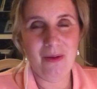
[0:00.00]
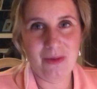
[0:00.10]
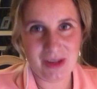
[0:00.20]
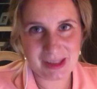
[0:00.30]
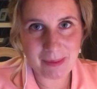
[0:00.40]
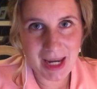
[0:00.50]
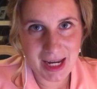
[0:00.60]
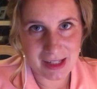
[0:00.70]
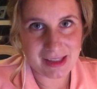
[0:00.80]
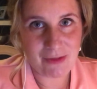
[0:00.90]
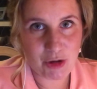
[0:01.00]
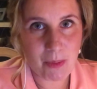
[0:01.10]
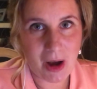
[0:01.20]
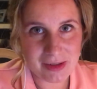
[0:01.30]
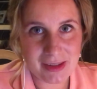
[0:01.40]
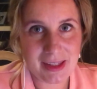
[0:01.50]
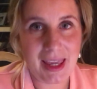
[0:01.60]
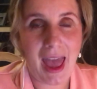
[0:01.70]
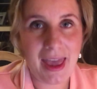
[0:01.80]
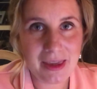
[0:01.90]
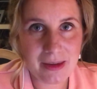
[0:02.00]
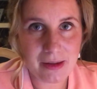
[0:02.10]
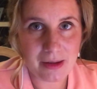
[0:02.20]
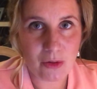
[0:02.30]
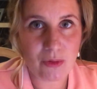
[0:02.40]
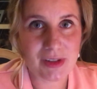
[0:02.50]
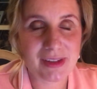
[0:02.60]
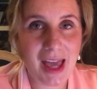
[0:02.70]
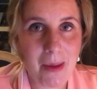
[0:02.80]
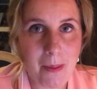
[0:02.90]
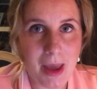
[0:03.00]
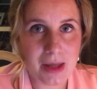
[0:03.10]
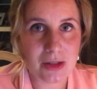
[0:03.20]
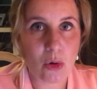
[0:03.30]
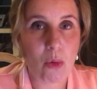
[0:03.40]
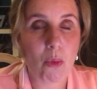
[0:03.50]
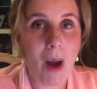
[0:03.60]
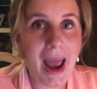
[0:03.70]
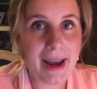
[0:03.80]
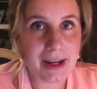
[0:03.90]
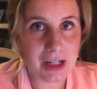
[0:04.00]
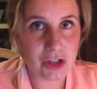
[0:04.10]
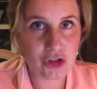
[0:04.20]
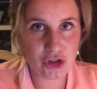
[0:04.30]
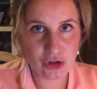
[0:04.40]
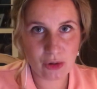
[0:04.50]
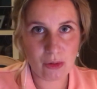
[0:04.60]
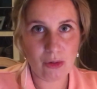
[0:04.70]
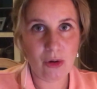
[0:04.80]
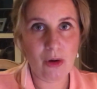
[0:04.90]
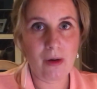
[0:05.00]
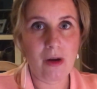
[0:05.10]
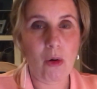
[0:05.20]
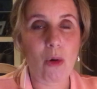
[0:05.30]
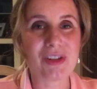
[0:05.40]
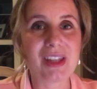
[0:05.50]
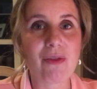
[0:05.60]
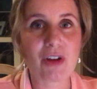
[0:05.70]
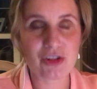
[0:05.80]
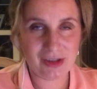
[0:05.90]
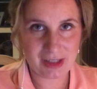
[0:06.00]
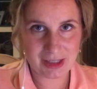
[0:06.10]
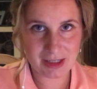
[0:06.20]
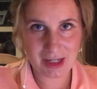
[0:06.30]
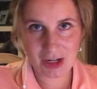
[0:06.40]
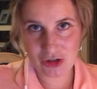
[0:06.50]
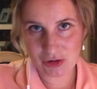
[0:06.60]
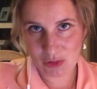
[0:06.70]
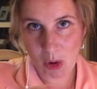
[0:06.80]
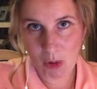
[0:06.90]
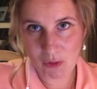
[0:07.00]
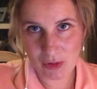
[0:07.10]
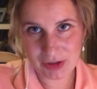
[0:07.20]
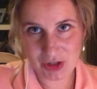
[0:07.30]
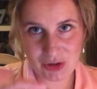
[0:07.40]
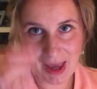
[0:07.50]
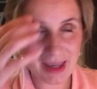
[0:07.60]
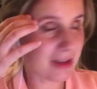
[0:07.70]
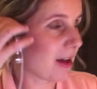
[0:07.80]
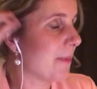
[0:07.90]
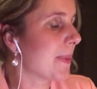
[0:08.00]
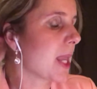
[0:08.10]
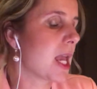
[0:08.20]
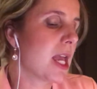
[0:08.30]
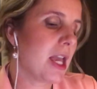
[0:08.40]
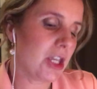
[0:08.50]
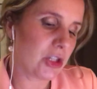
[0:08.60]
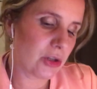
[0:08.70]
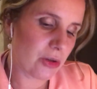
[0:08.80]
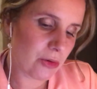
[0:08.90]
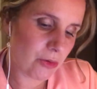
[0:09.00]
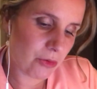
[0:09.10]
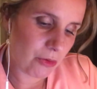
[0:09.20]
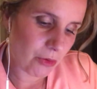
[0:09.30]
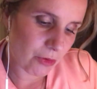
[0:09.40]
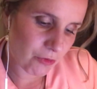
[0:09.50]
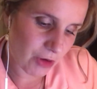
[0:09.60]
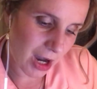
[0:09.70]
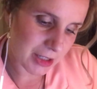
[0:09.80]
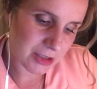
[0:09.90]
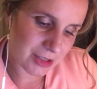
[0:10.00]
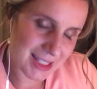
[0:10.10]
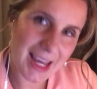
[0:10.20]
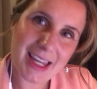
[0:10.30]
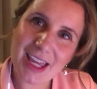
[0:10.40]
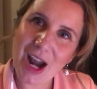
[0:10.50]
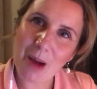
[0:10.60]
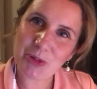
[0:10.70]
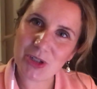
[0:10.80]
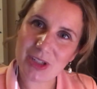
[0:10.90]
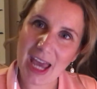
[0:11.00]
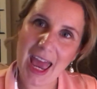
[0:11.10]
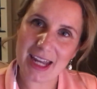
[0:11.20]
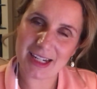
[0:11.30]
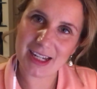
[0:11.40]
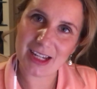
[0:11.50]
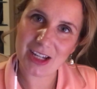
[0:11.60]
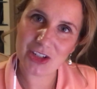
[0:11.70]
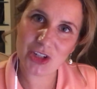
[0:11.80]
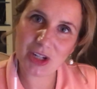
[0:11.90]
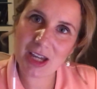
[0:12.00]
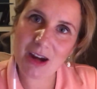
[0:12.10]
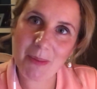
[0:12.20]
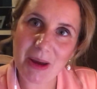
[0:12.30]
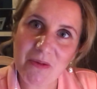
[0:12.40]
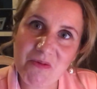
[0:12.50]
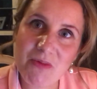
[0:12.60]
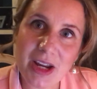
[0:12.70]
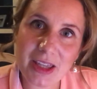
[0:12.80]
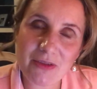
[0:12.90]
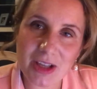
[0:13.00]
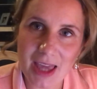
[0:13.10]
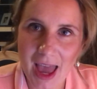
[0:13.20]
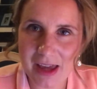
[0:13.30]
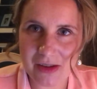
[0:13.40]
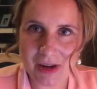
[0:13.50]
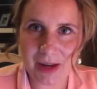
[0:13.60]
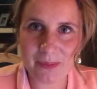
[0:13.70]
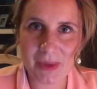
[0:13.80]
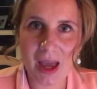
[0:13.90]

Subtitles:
This means if you're processing anger or resentment or rage or self-righteous indignation, which all falls into anger, you've got to take it up to 10. So you've got to be really, really angry.